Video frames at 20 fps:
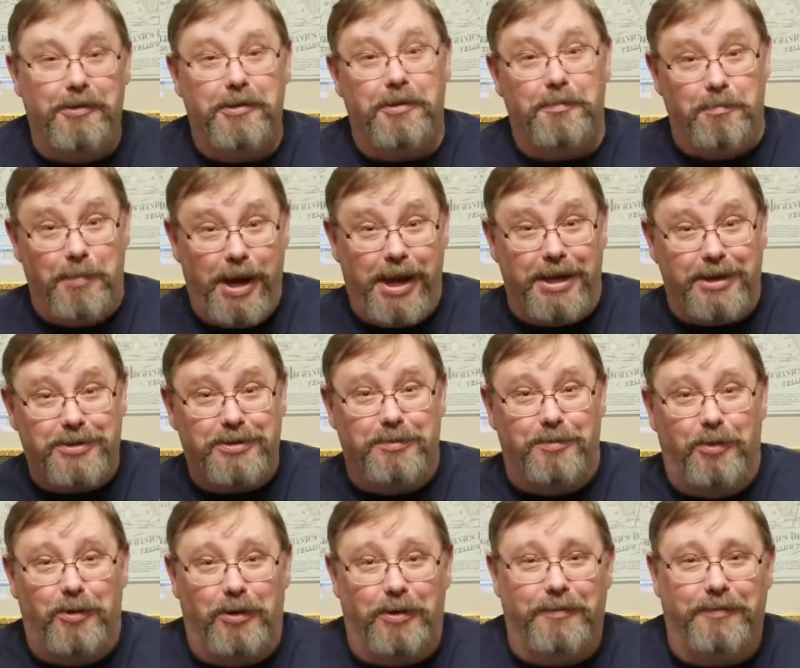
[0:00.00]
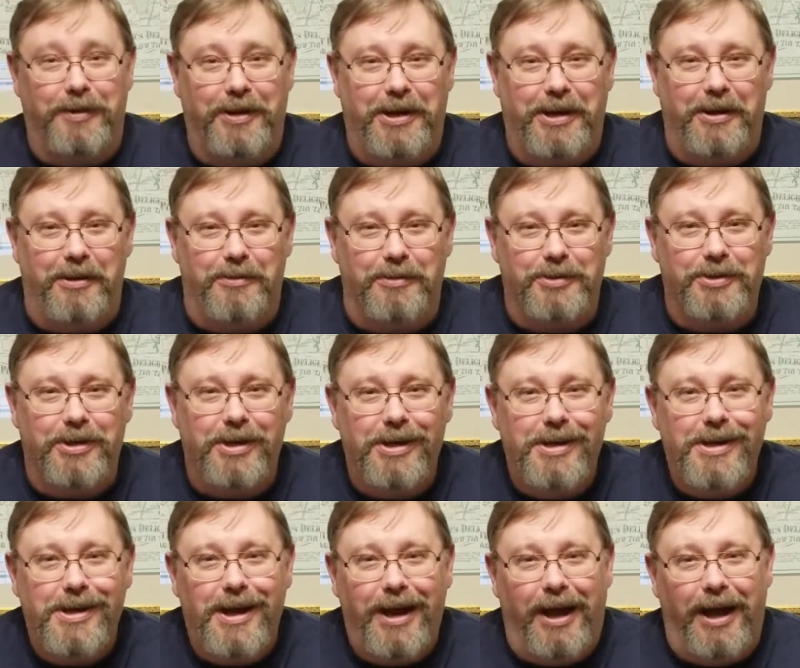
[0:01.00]
make some more videos
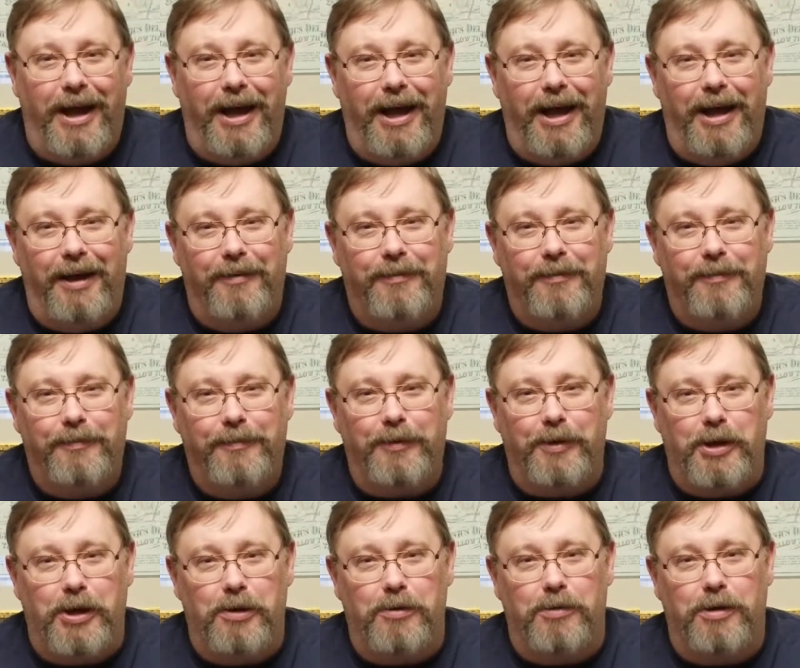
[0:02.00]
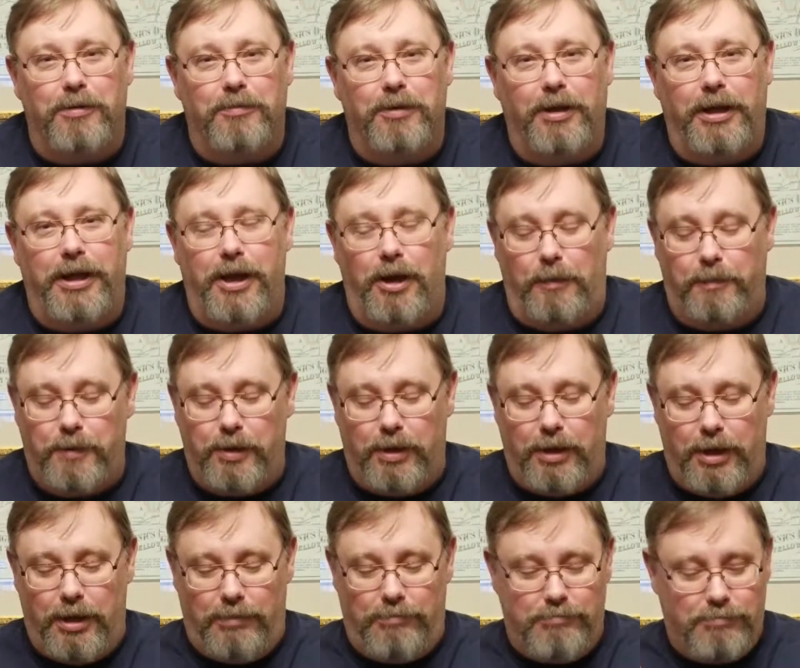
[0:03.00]
for you that really help you
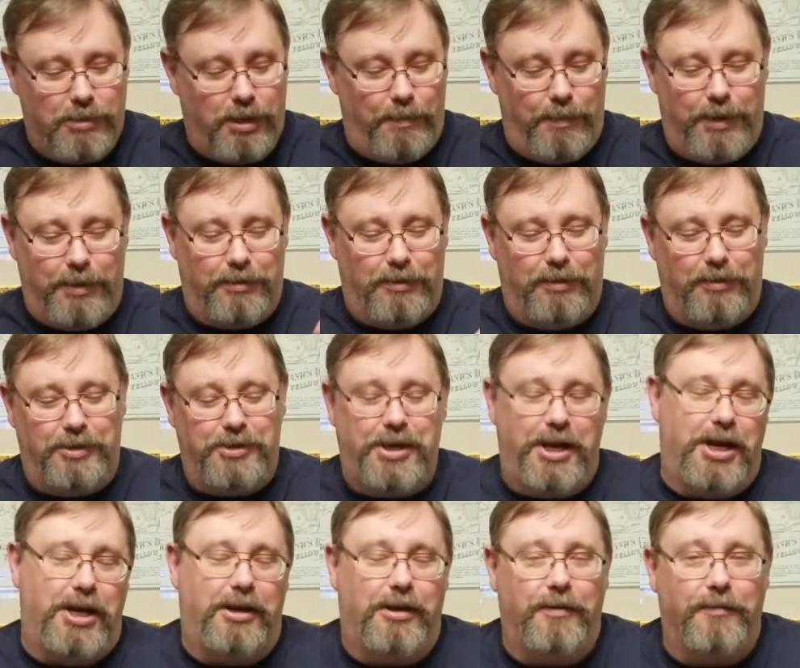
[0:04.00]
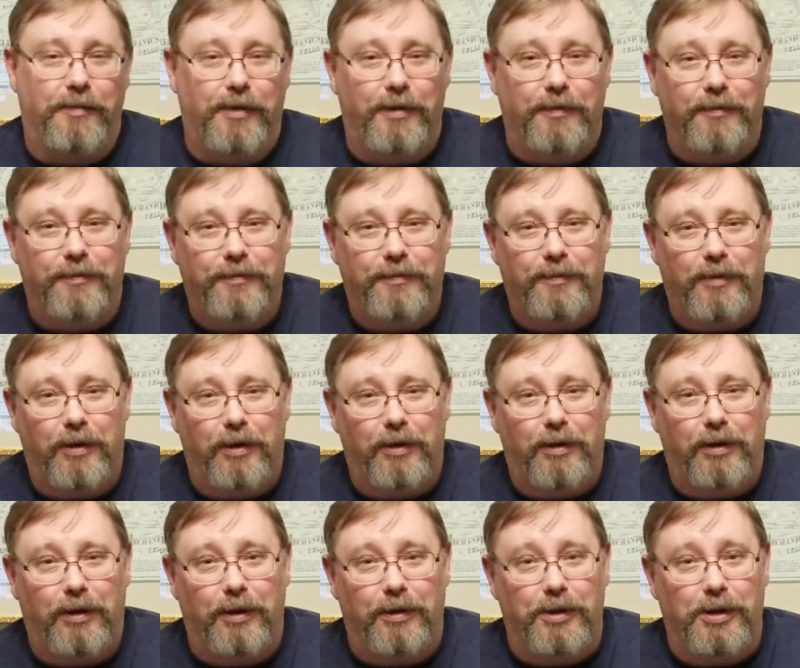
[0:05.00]
get a better understanding of
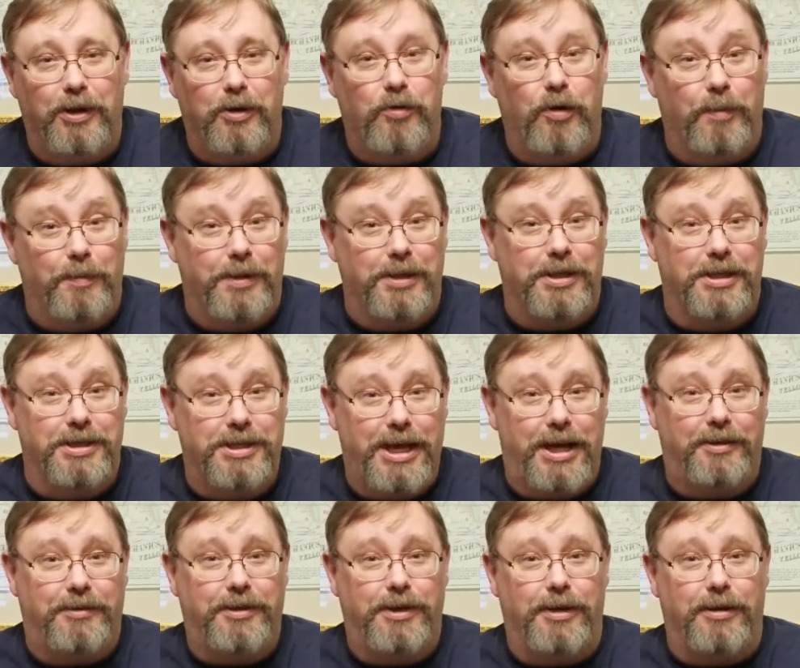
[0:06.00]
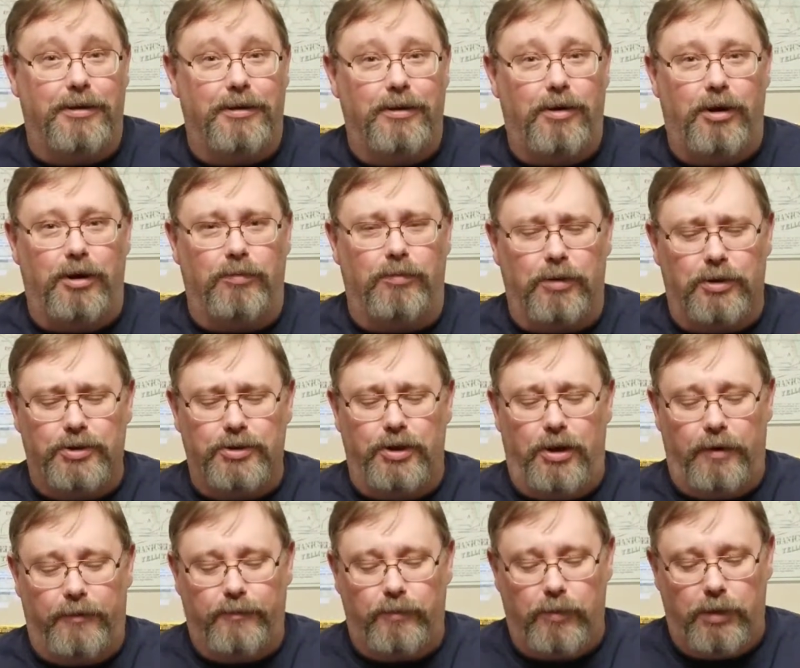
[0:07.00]
the equipment that's out there, hardware,
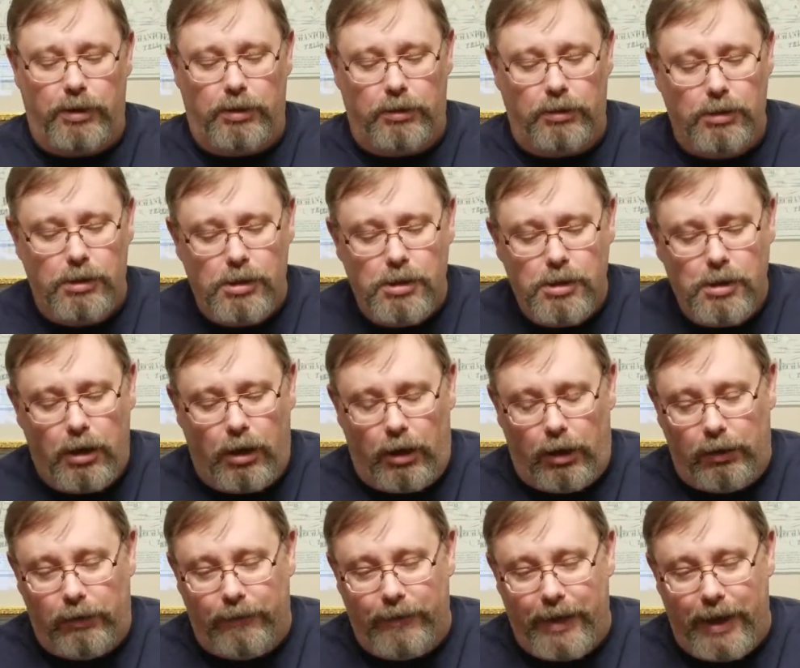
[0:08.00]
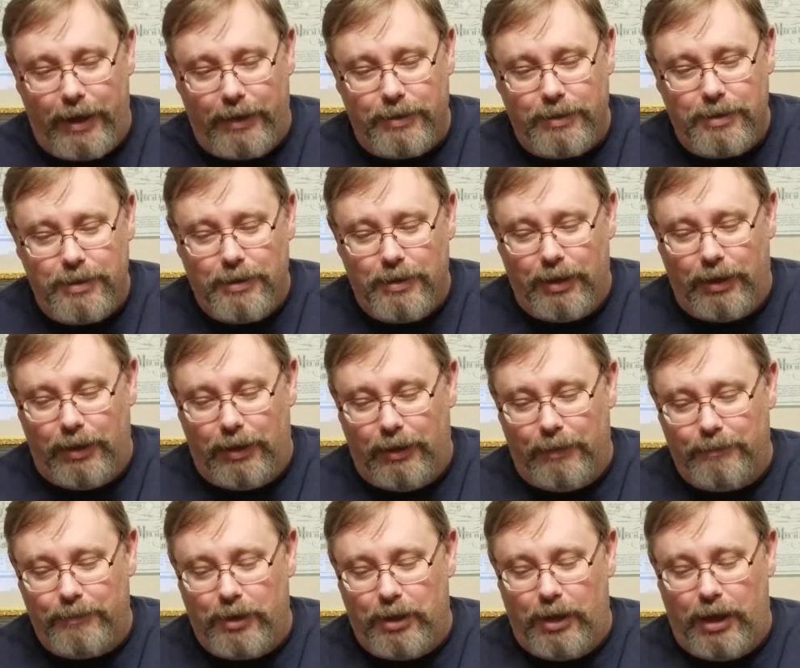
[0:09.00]
software, all of that.
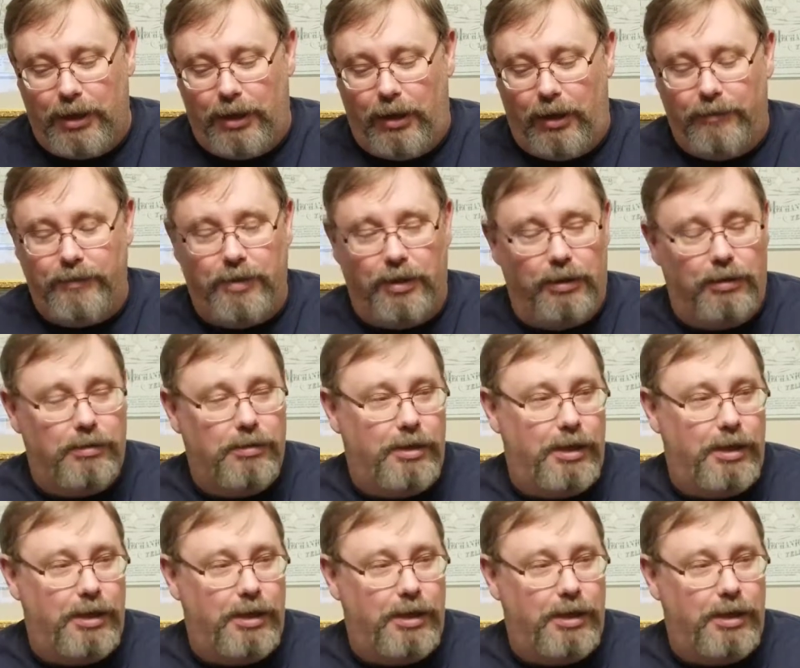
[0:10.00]
I'd love to,